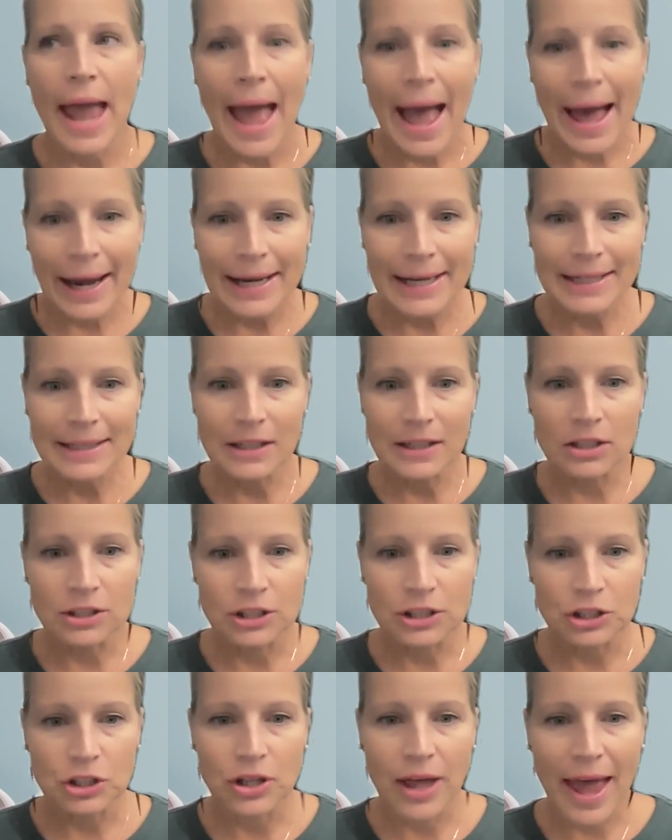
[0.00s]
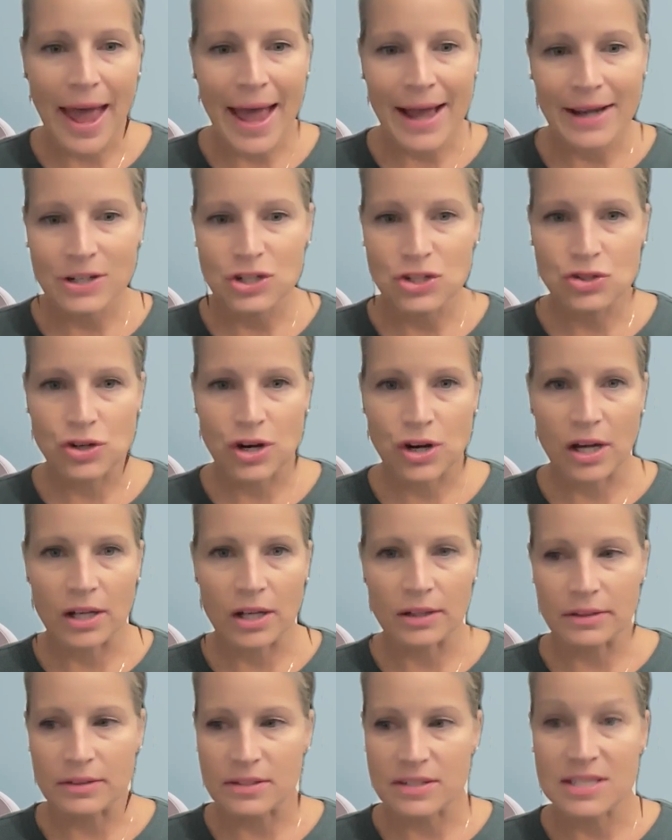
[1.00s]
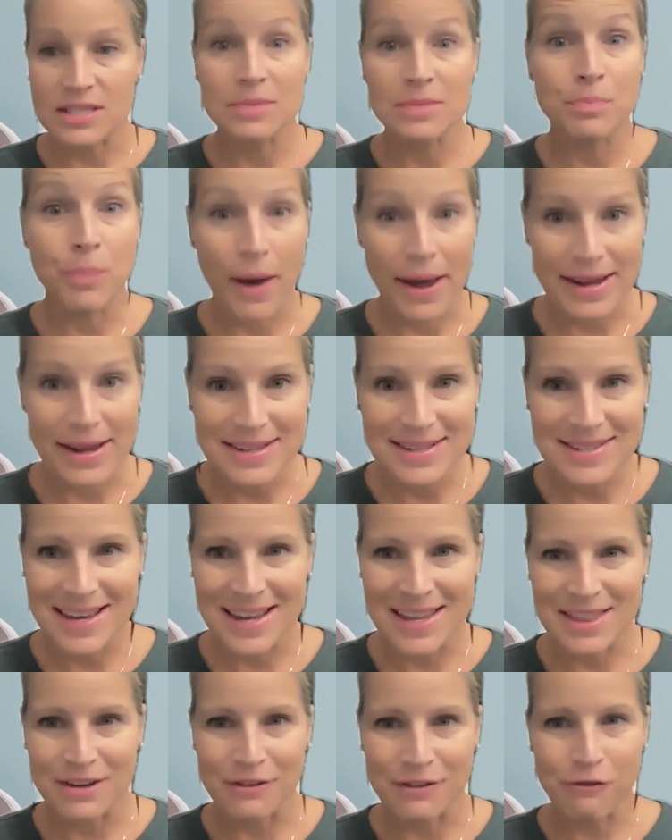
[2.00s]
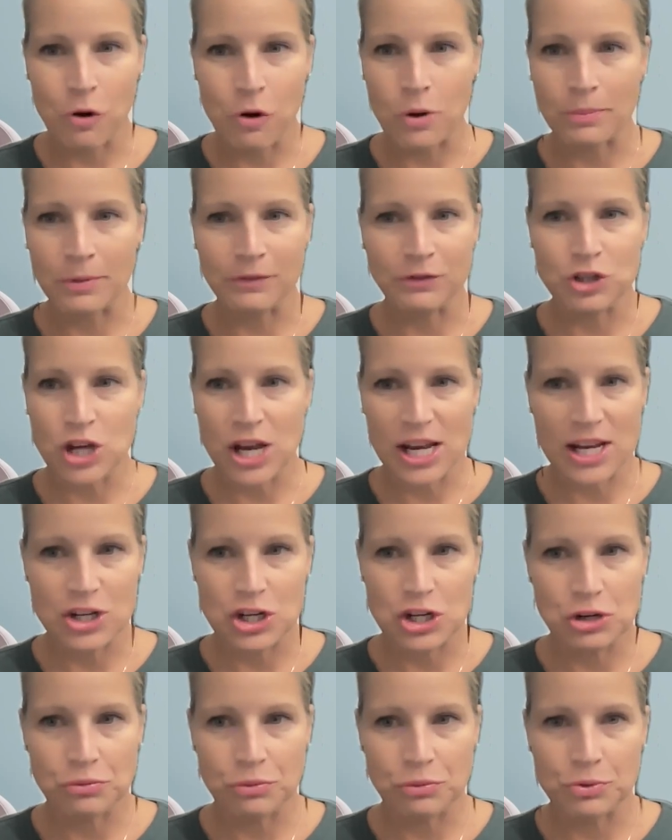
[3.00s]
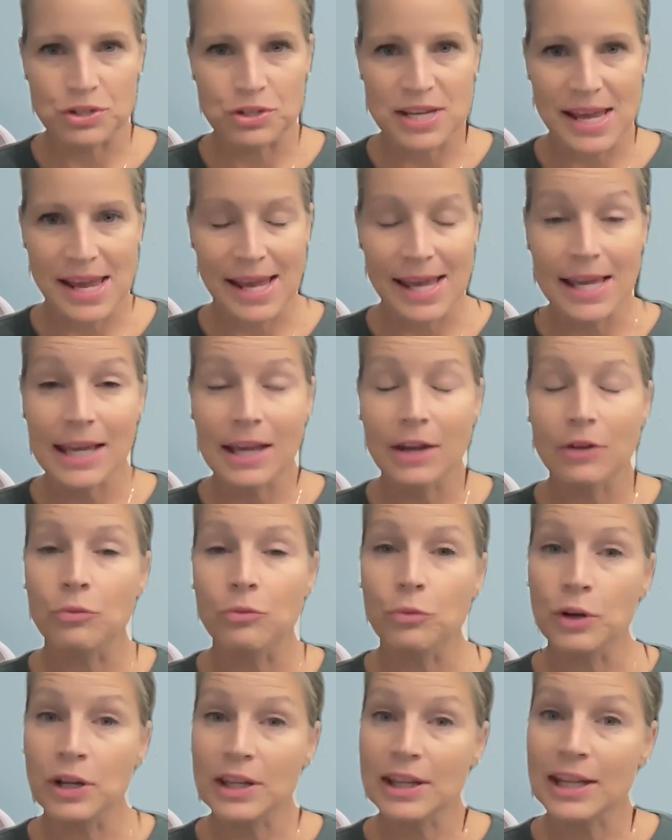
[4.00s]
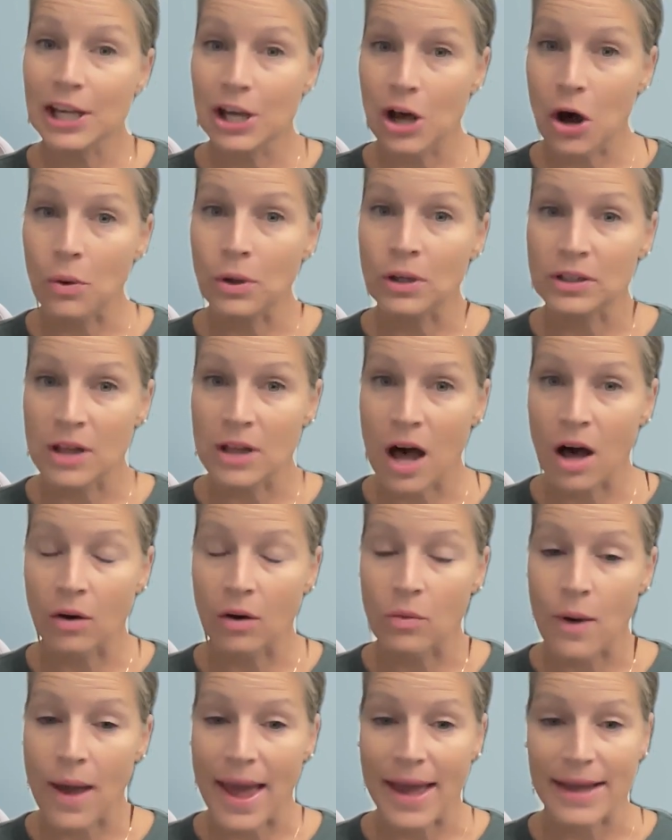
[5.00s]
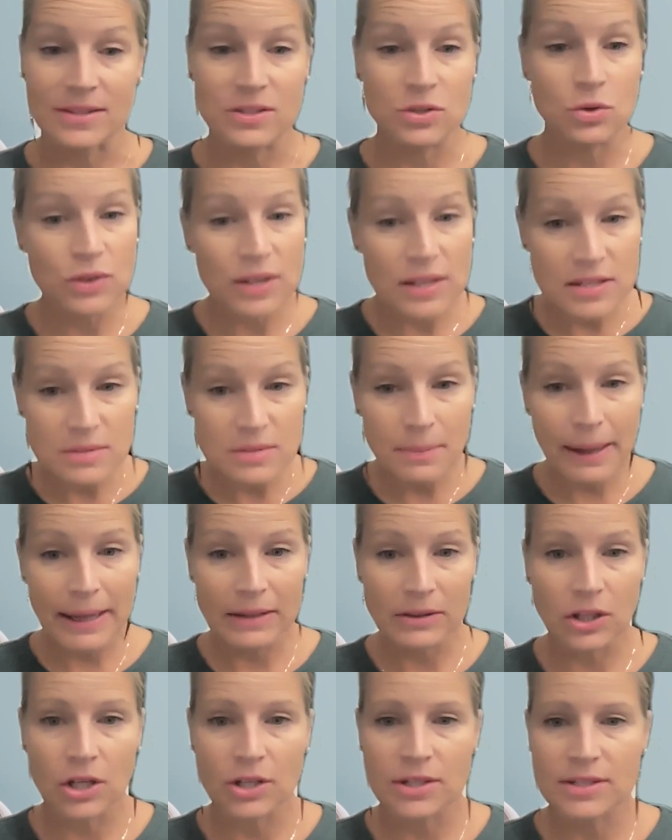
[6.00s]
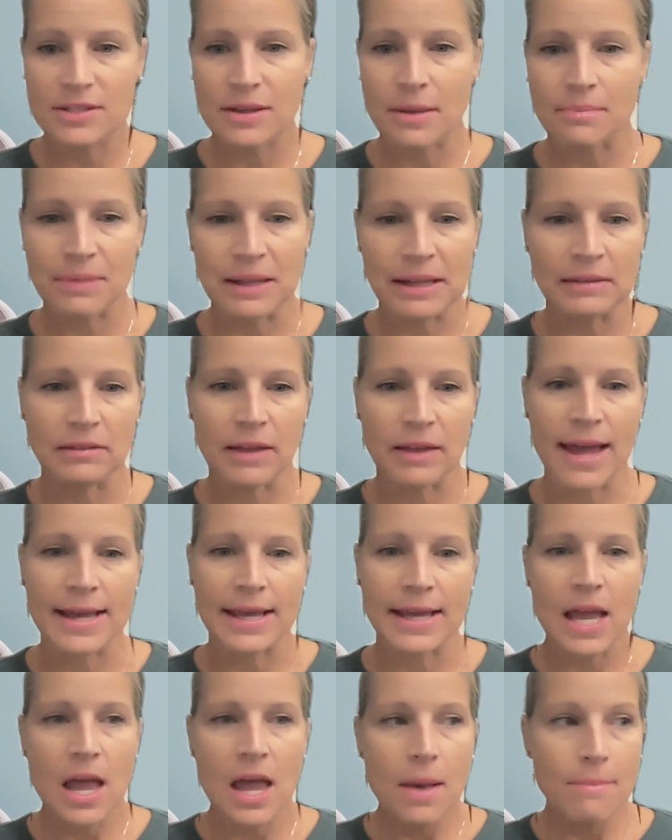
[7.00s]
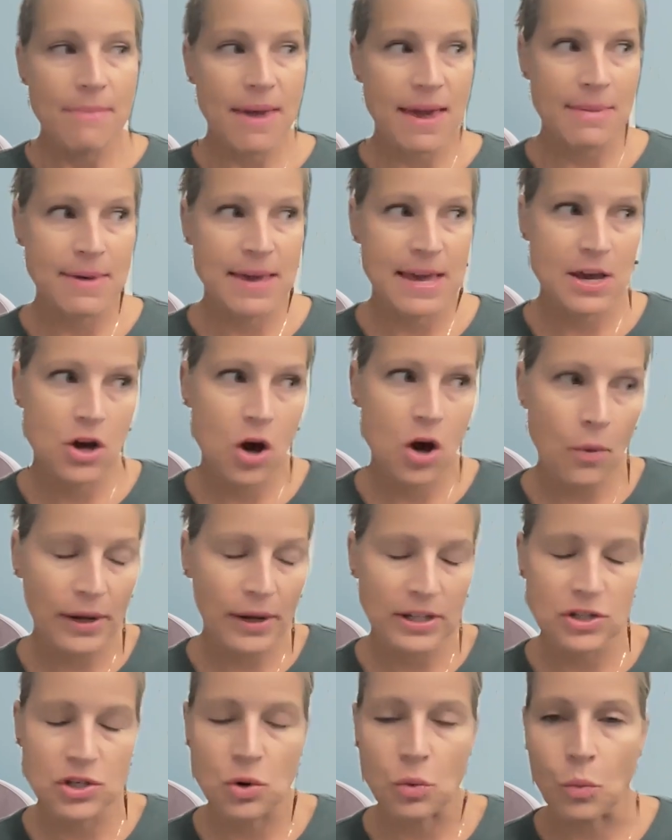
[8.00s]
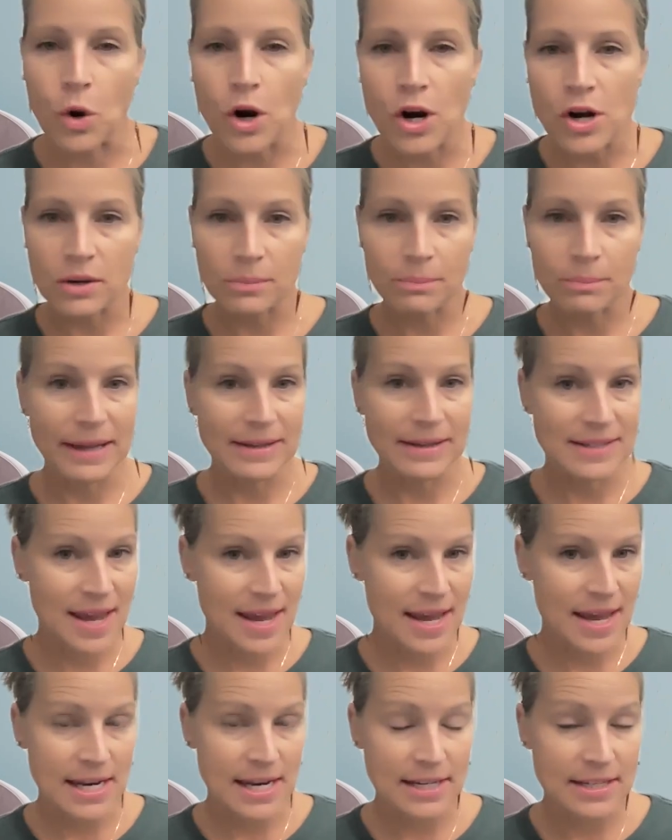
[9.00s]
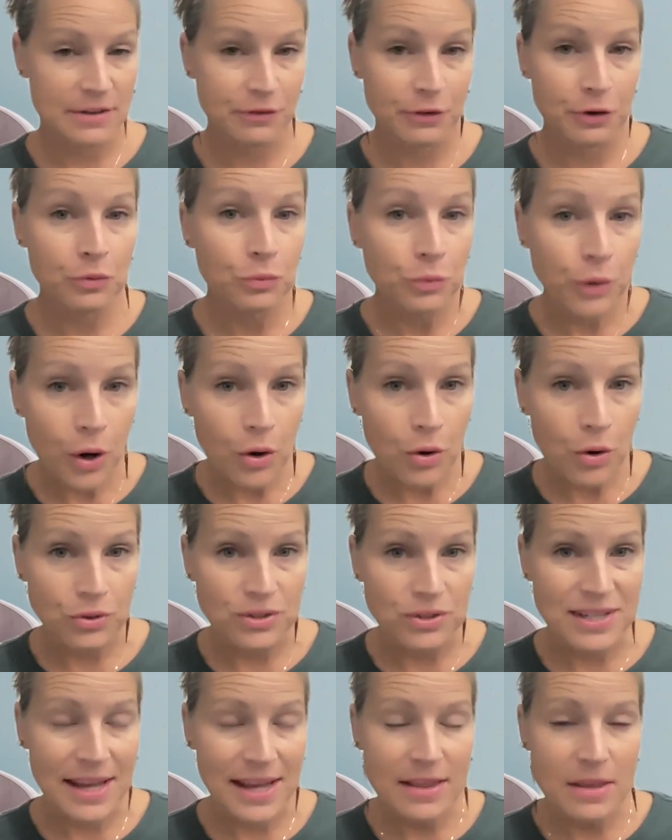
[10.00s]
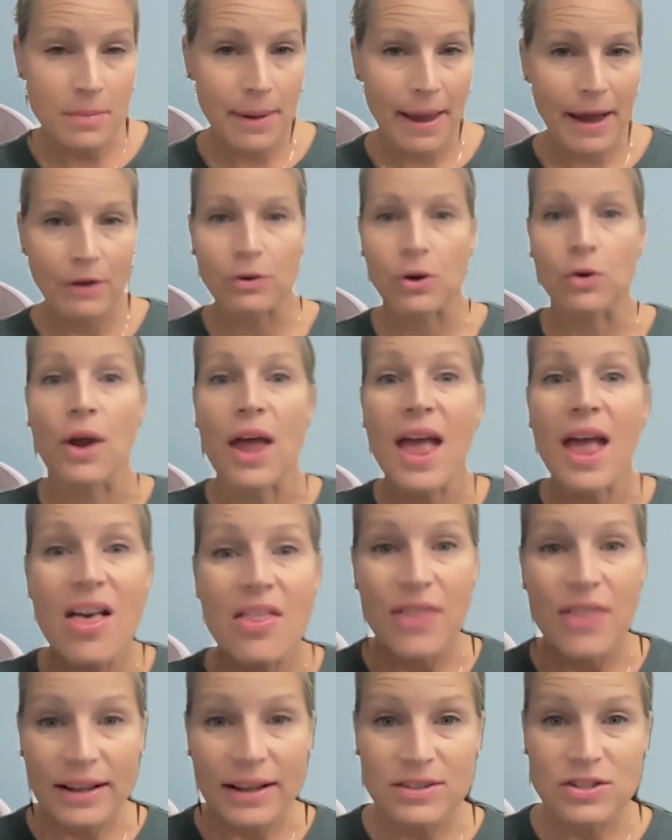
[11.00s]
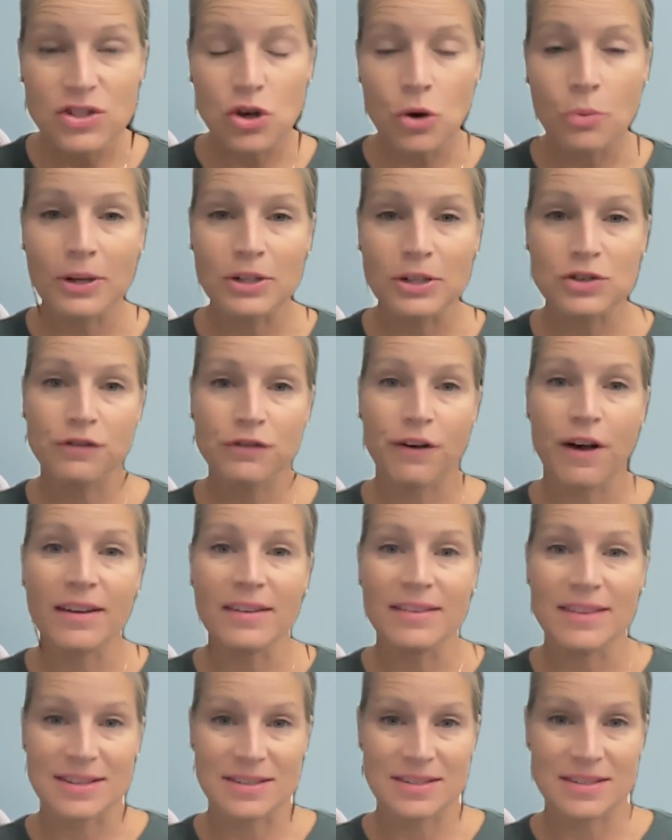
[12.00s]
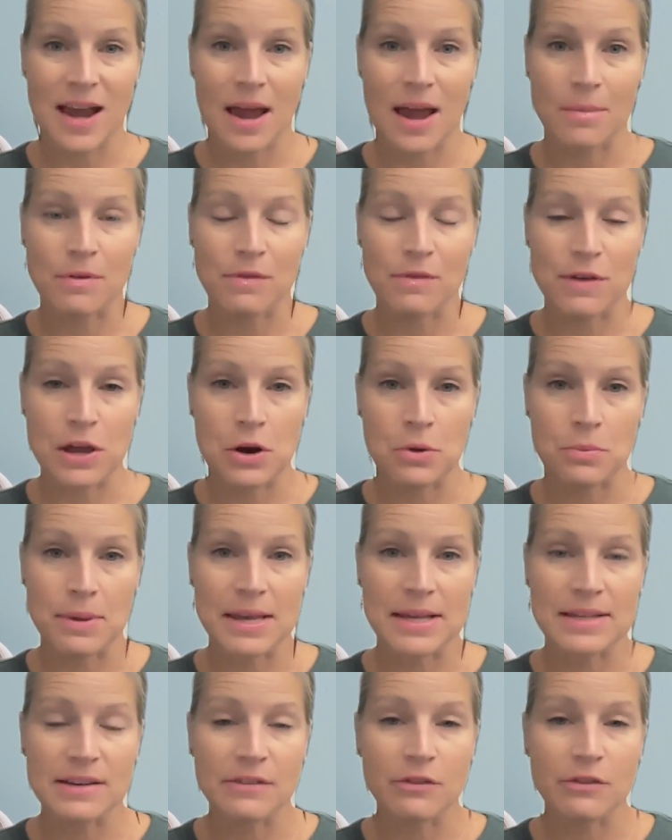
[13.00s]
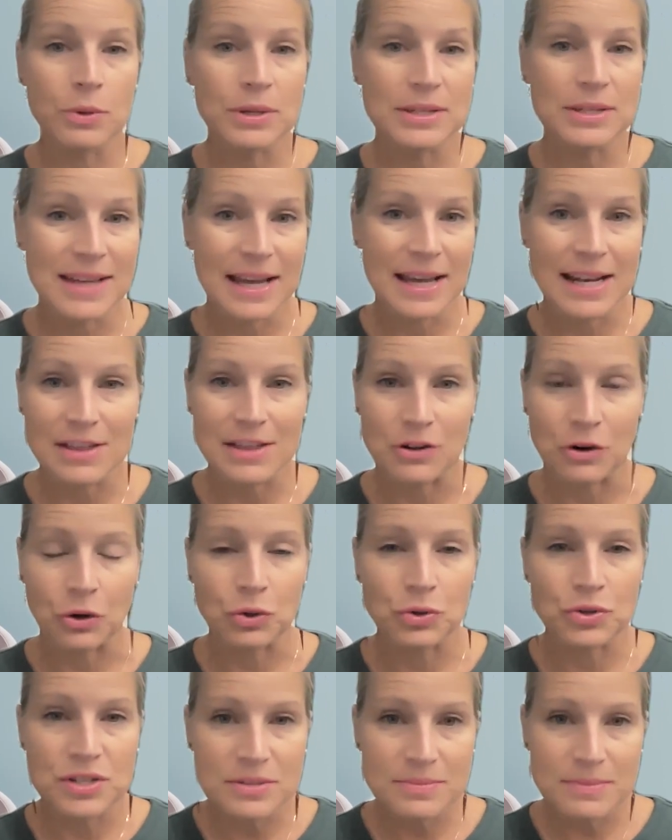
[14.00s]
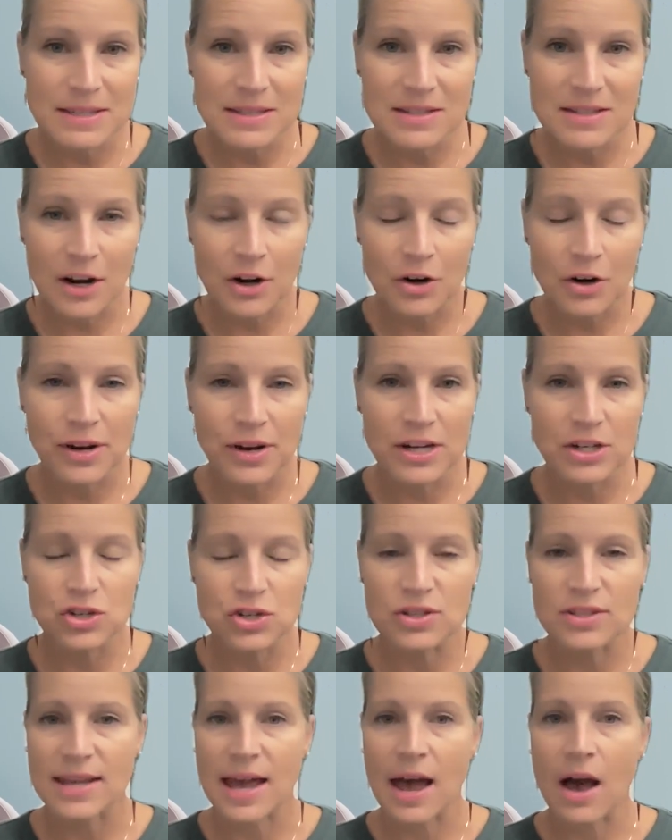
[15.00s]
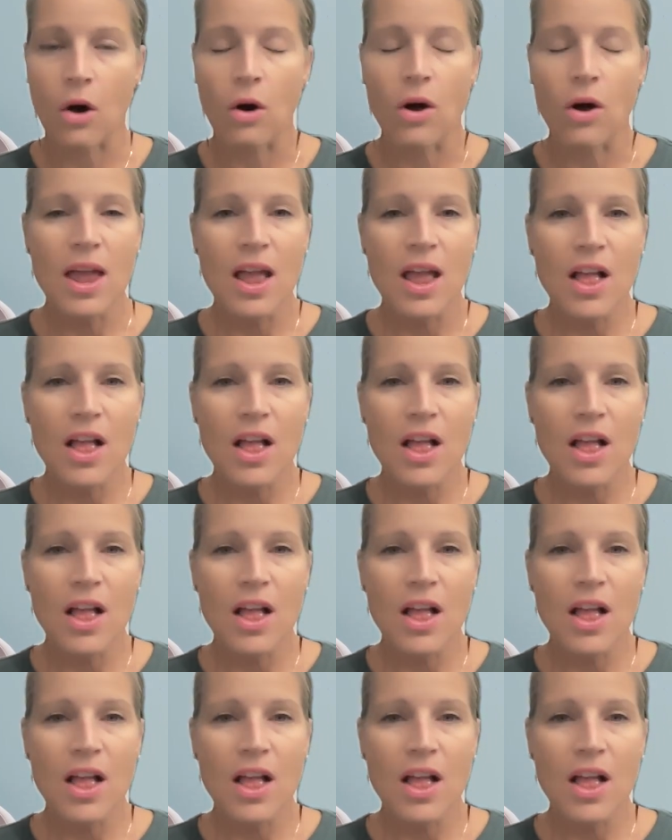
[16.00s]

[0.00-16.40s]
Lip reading: adding a little extra spice in the form of changing your routine can really go a long way. So this might look something like maybe going to work by taking a different road, take the back road. That's so much fun this time of year because everyone's getting their Christmas decorations out.